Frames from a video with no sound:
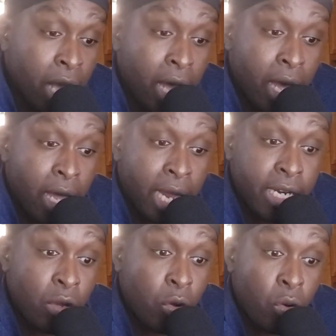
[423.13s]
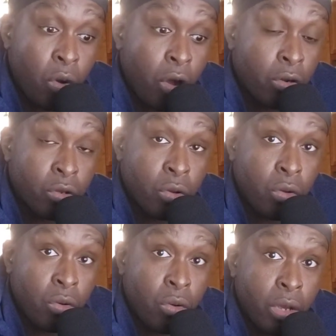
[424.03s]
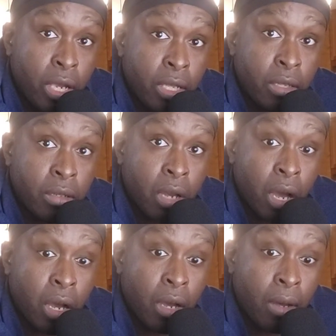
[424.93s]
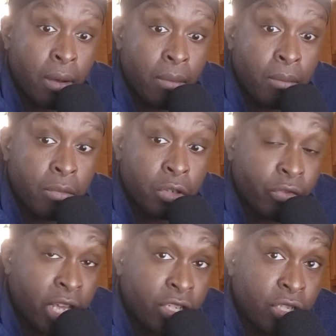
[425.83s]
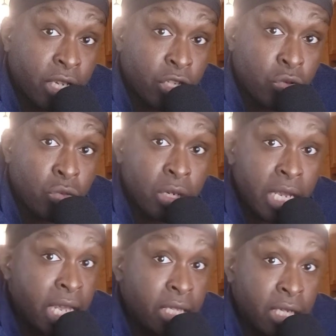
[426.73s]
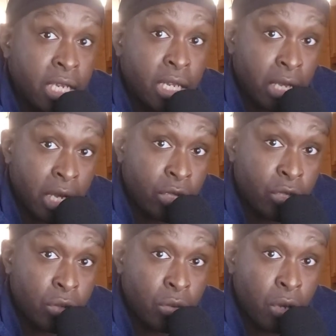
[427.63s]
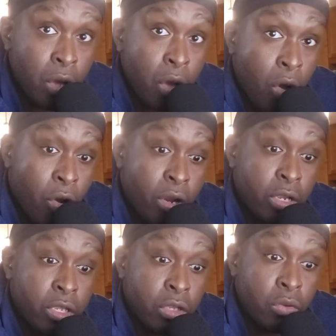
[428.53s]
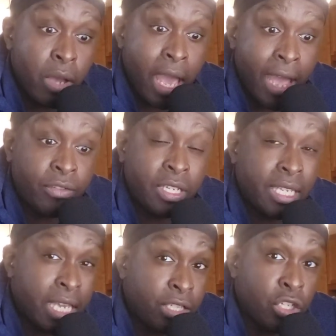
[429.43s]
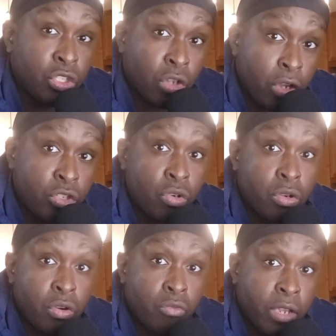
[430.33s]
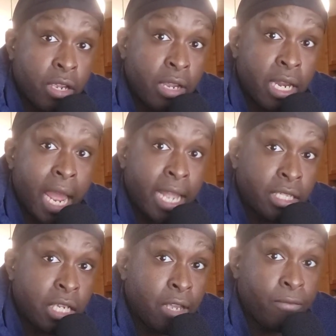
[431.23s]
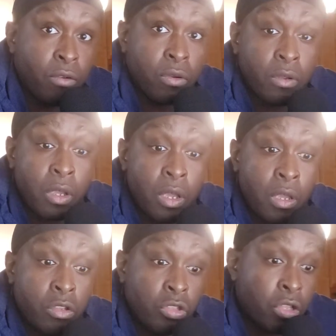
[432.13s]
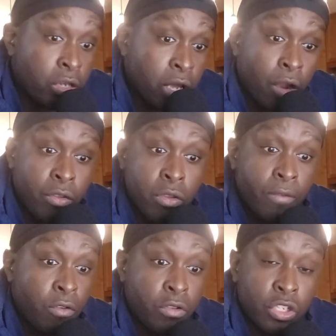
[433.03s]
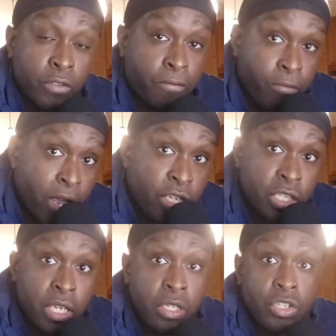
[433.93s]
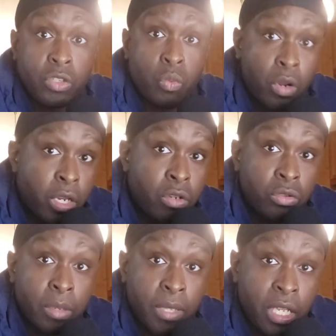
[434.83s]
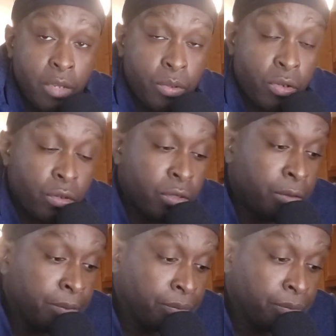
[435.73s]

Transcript: Uh, I did a whole article on um, certifications that you need to get into, or you will have to get to start your career in IT if you're look are you if you're just fresh and just want to do something in computers.